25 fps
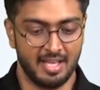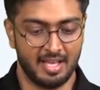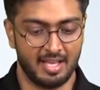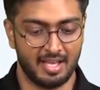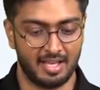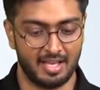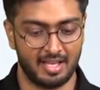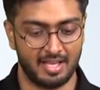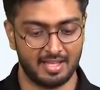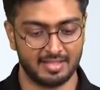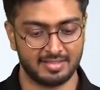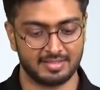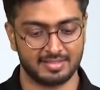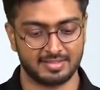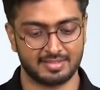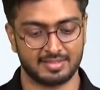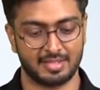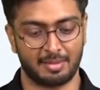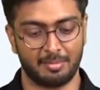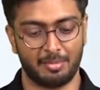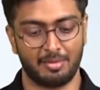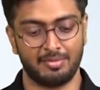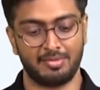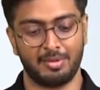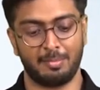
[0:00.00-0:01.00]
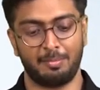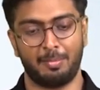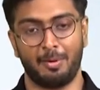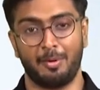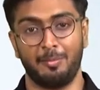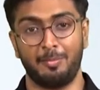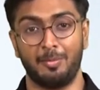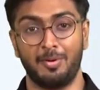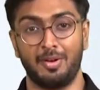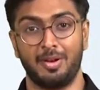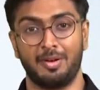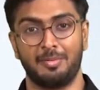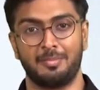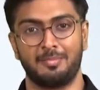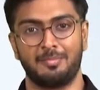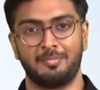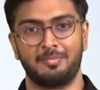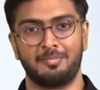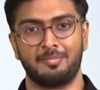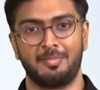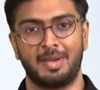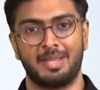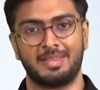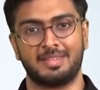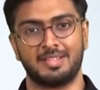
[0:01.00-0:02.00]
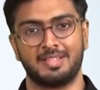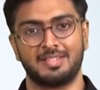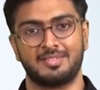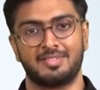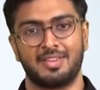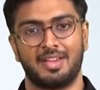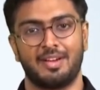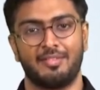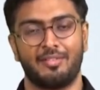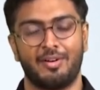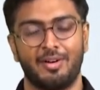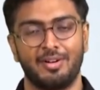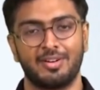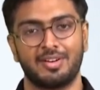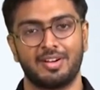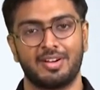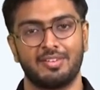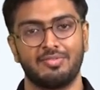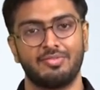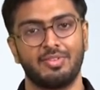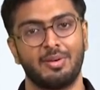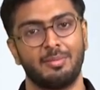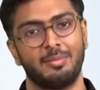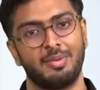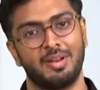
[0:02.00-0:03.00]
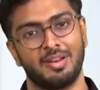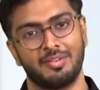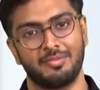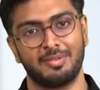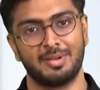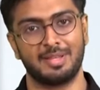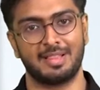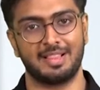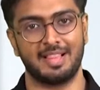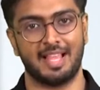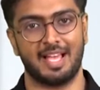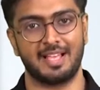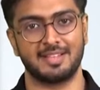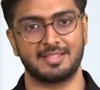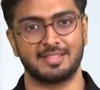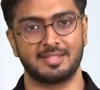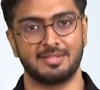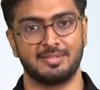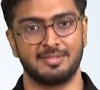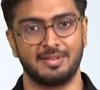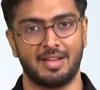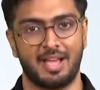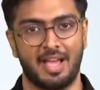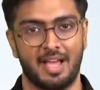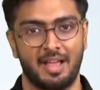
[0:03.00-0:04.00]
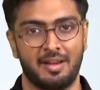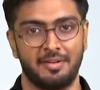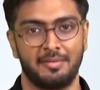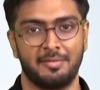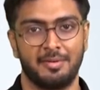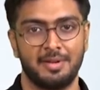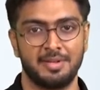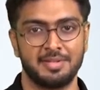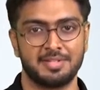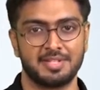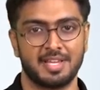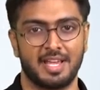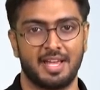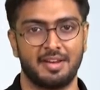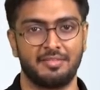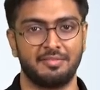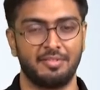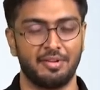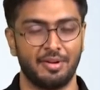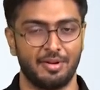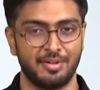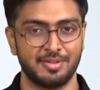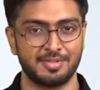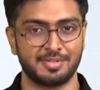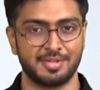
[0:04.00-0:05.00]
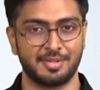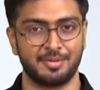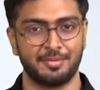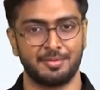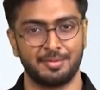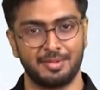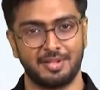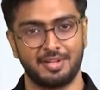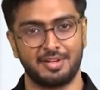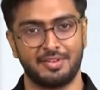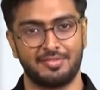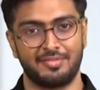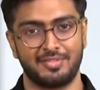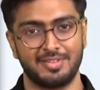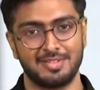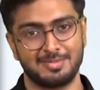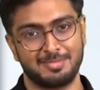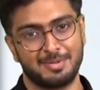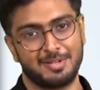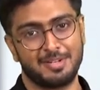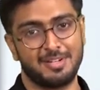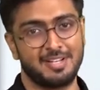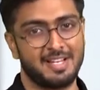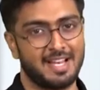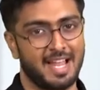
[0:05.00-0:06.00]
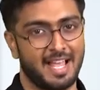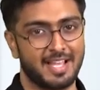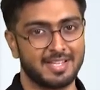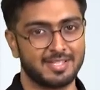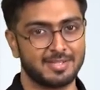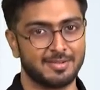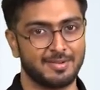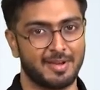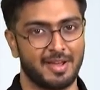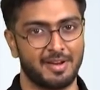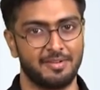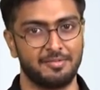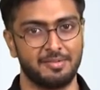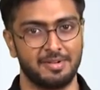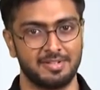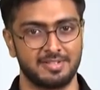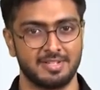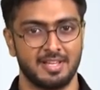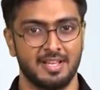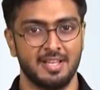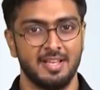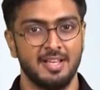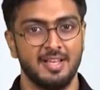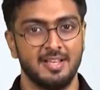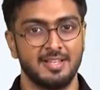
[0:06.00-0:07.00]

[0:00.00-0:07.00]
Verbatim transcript: uh, so some of the popular methods we are already familiar with lasso and ridge and we also know the difference between lasso and ridge.